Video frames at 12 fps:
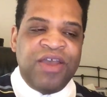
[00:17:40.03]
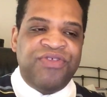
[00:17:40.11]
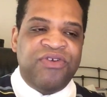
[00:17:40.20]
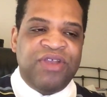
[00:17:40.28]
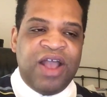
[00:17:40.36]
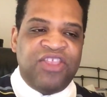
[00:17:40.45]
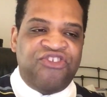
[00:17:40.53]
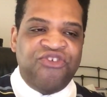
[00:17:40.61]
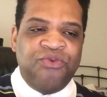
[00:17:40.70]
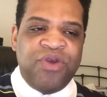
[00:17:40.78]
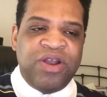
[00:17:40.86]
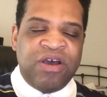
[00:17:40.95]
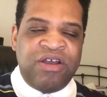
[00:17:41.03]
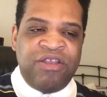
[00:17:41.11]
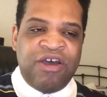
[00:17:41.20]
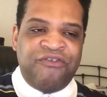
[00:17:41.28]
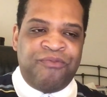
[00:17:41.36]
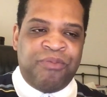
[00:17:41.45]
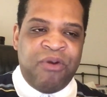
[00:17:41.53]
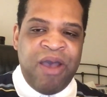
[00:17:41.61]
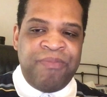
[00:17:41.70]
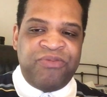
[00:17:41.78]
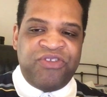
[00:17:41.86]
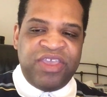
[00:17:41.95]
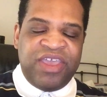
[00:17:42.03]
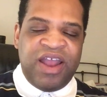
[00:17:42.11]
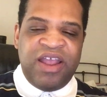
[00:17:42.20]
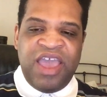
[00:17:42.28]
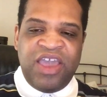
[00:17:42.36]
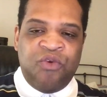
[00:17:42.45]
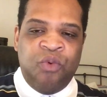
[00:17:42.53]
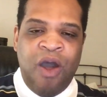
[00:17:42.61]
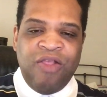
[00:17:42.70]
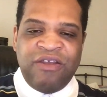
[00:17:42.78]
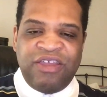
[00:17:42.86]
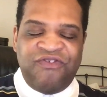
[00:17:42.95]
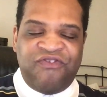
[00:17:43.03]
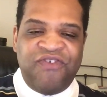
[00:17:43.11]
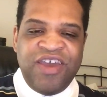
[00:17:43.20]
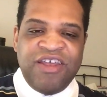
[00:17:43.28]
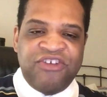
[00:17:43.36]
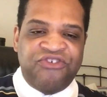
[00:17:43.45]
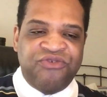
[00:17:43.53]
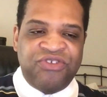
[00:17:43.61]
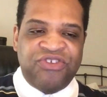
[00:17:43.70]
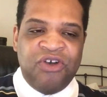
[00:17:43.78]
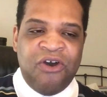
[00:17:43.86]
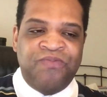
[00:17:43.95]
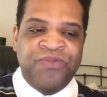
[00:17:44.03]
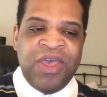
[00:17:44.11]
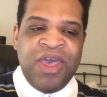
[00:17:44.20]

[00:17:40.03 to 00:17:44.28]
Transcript: they're not doing enough prep to get a quality finished result.